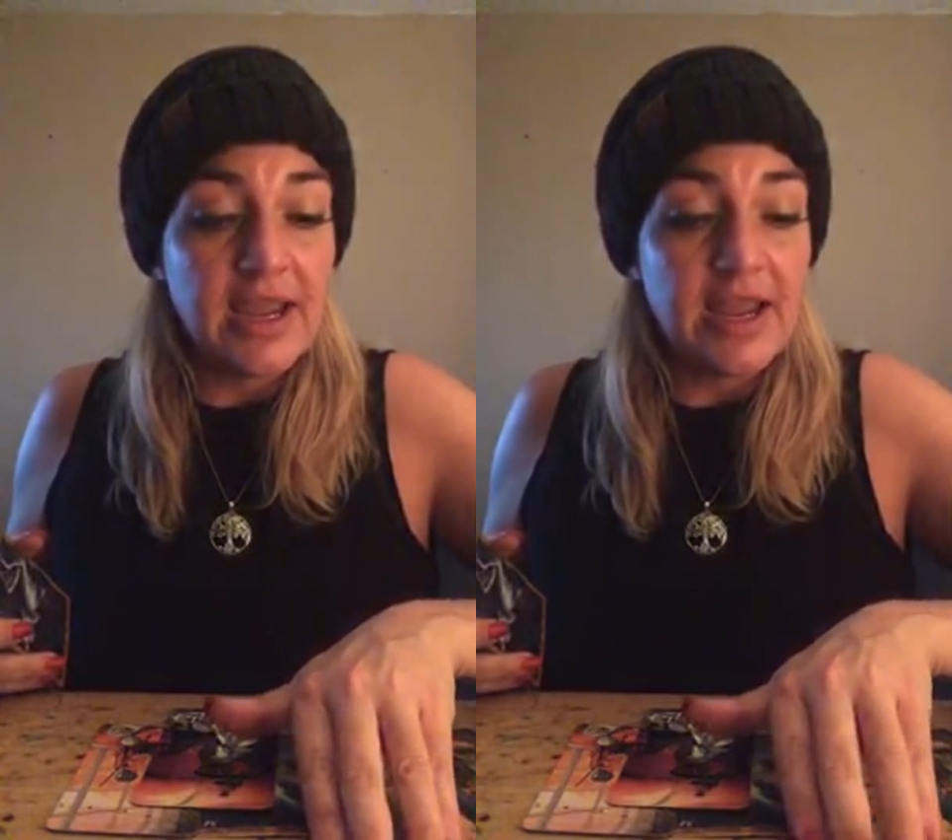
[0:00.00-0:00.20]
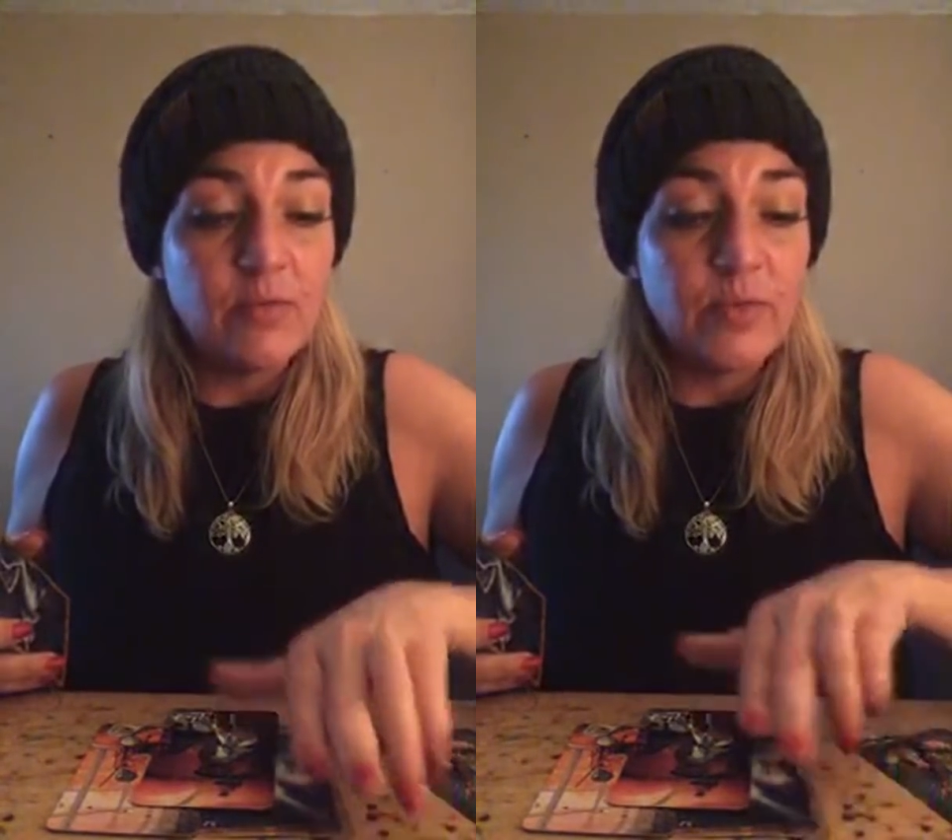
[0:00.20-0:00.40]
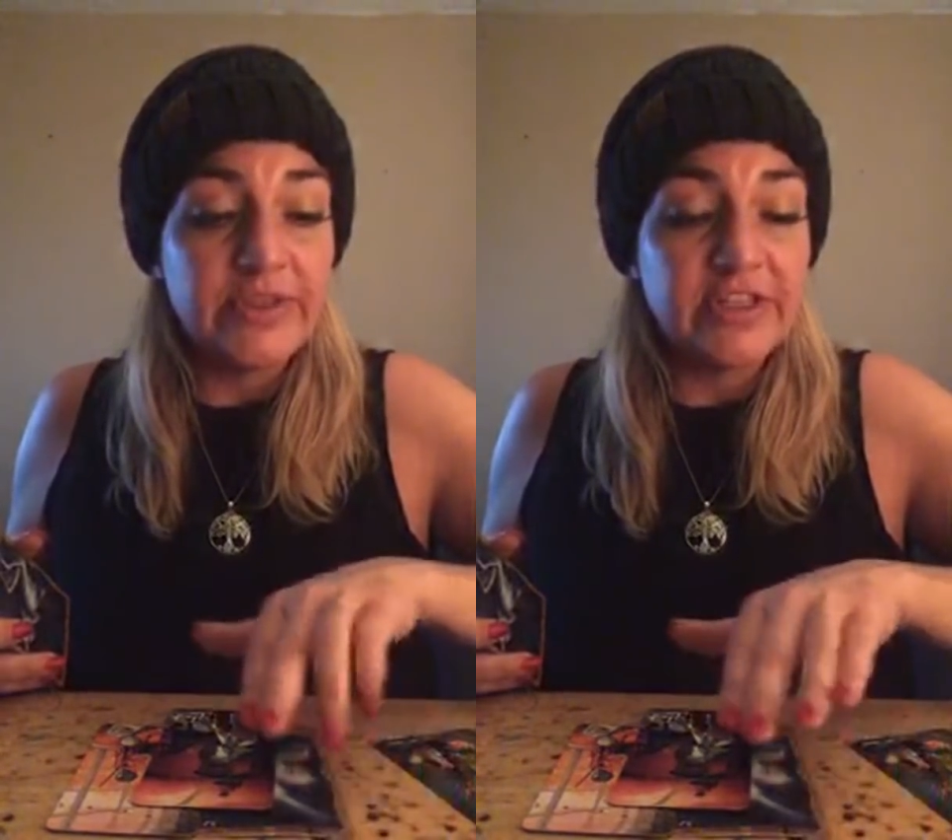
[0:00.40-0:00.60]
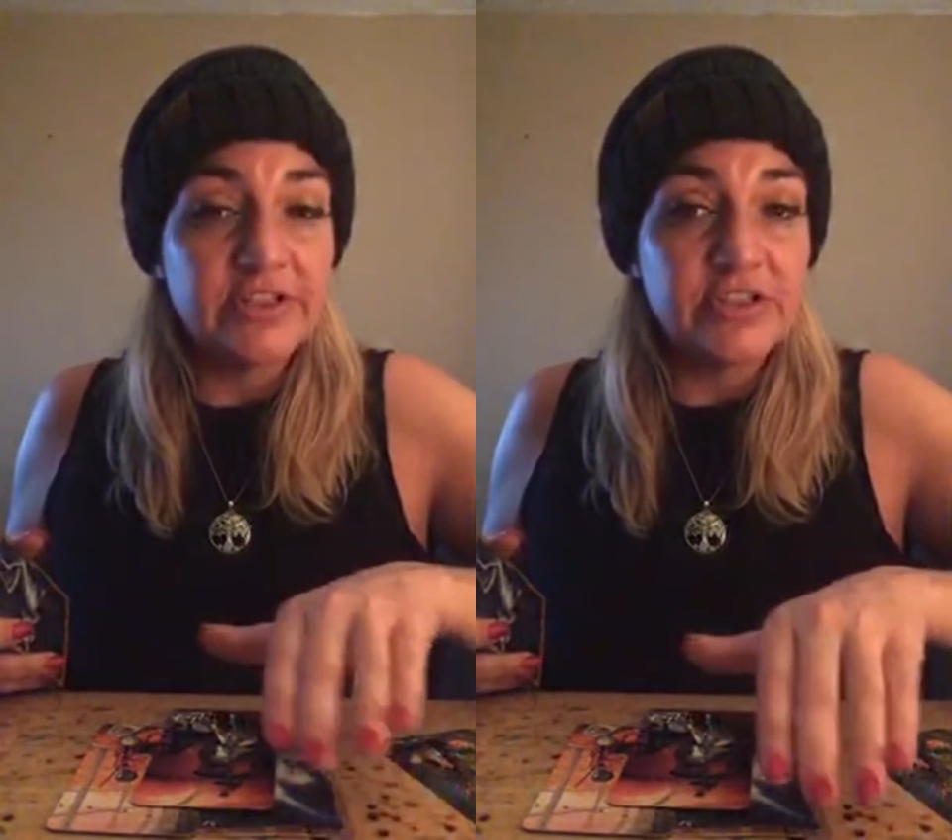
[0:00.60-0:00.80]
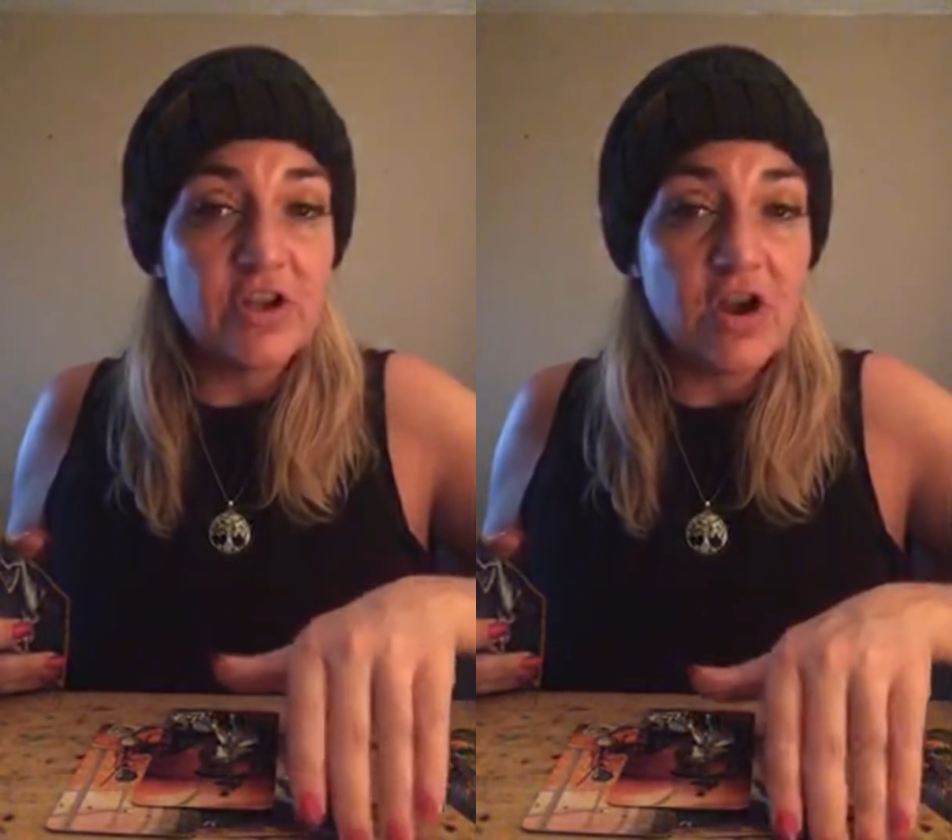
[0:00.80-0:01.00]
And with the
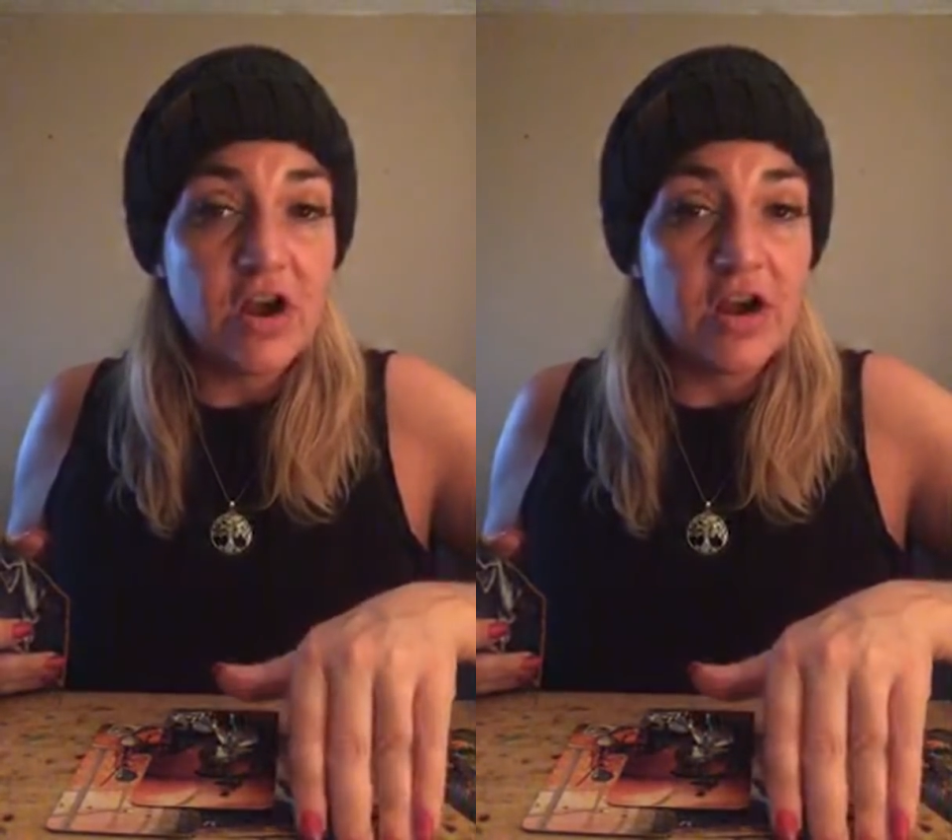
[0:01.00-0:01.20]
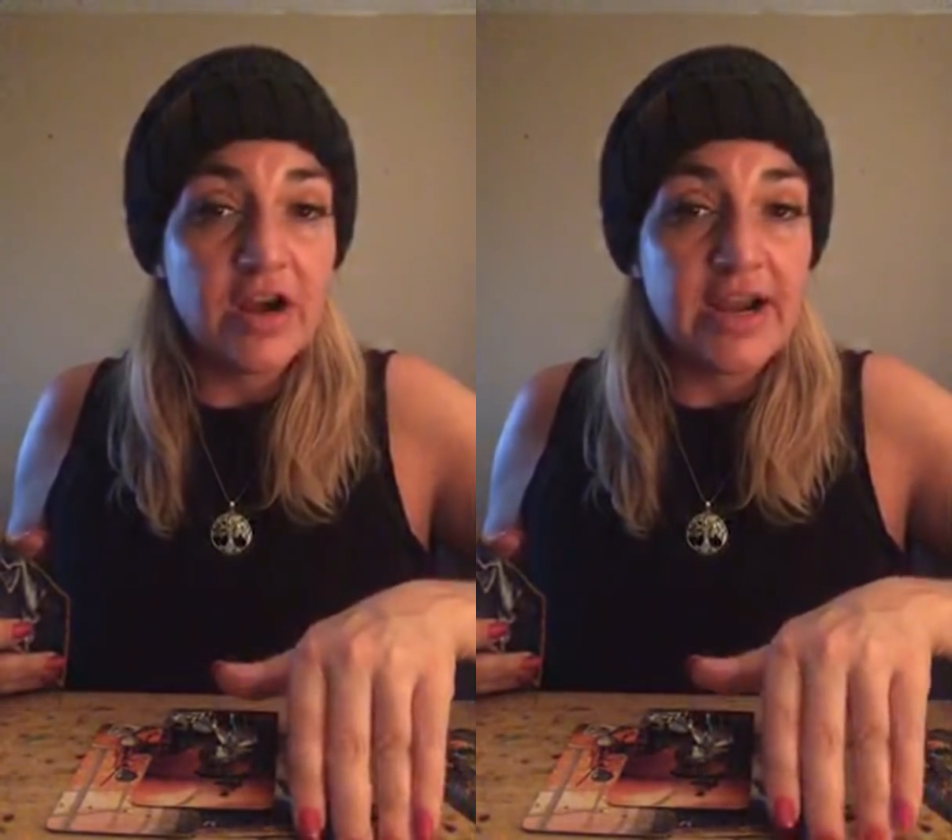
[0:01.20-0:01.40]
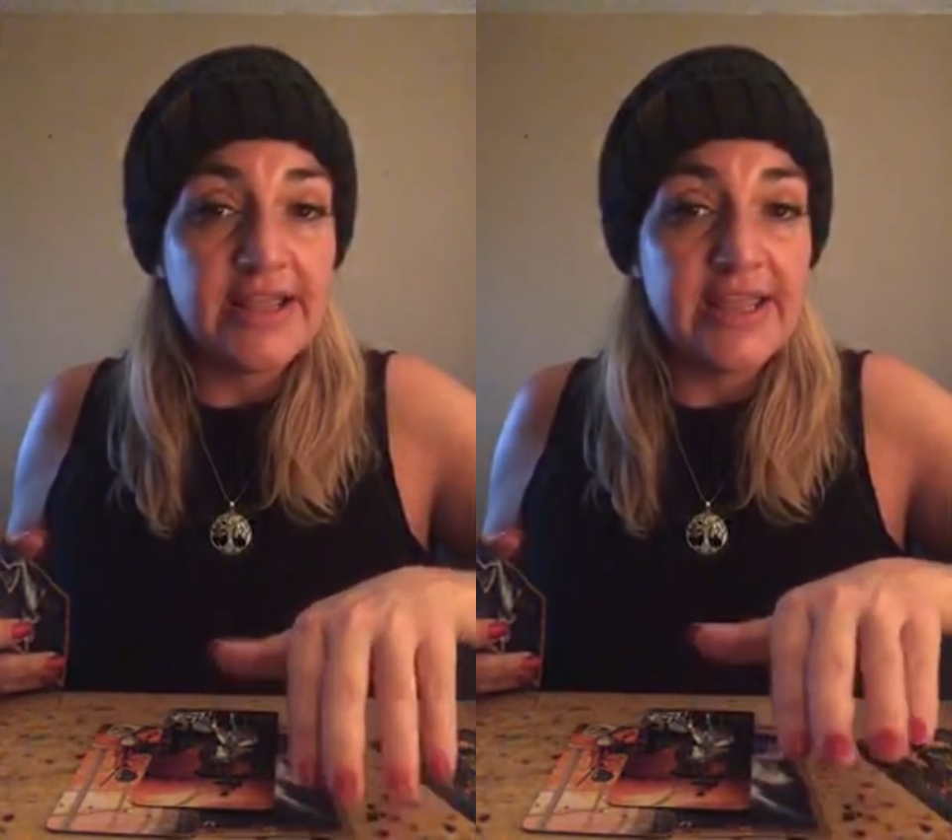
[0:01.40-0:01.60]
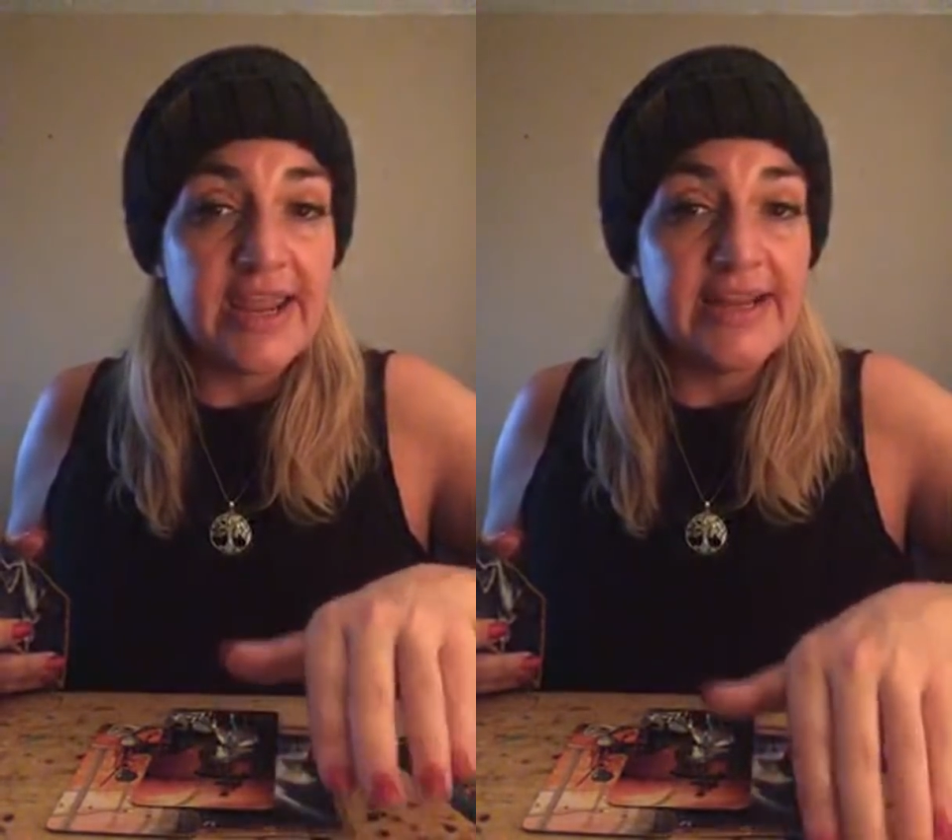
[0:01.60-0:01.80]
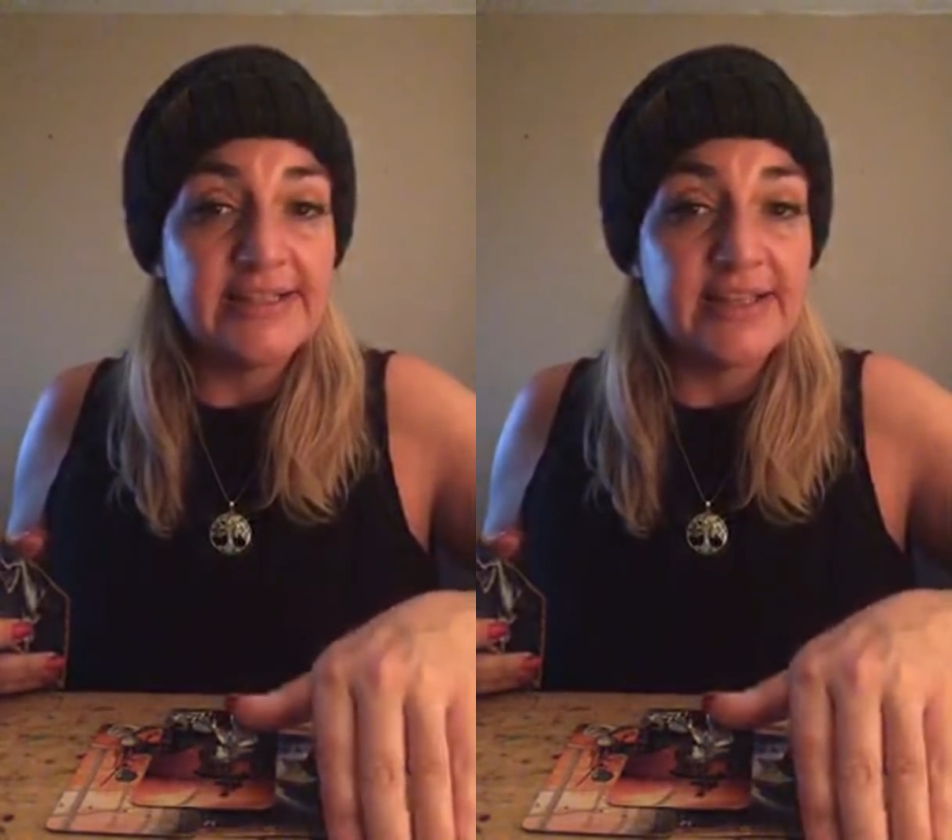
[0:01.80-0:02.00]
star and the
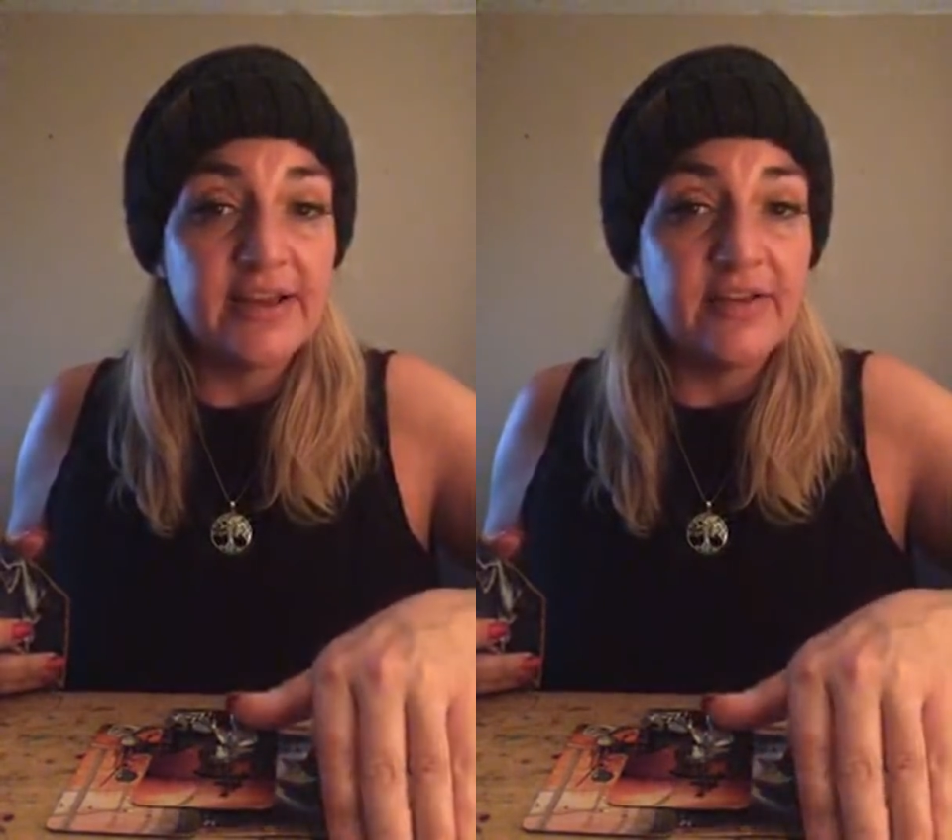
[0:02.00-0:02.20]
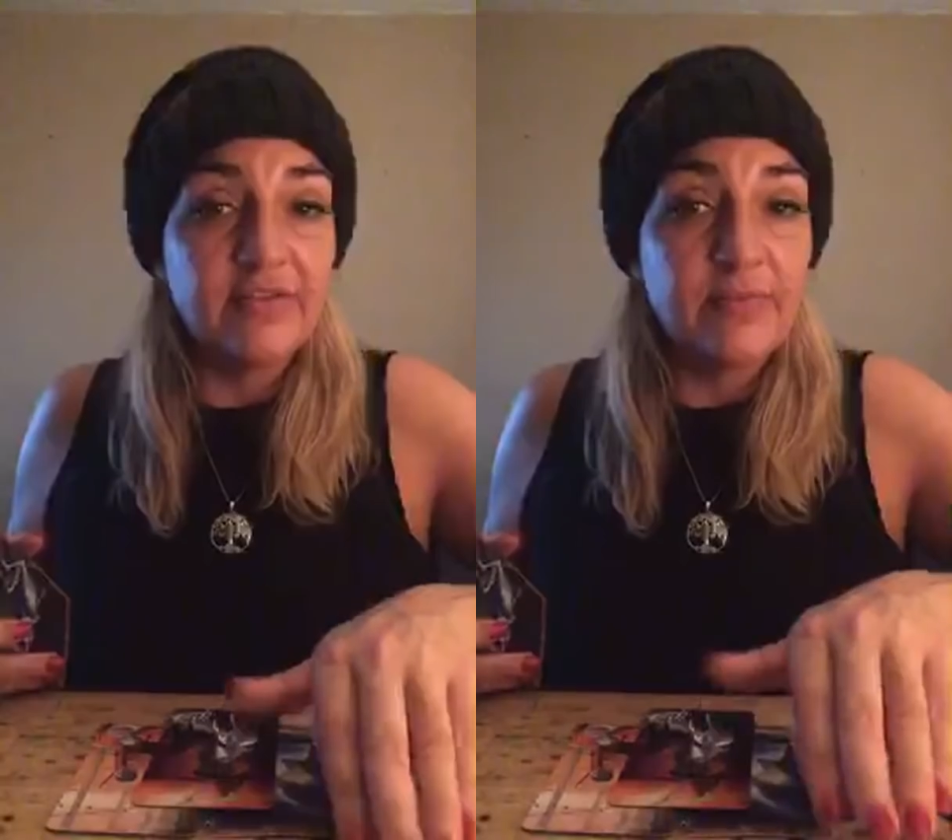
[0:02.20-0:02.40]
ace of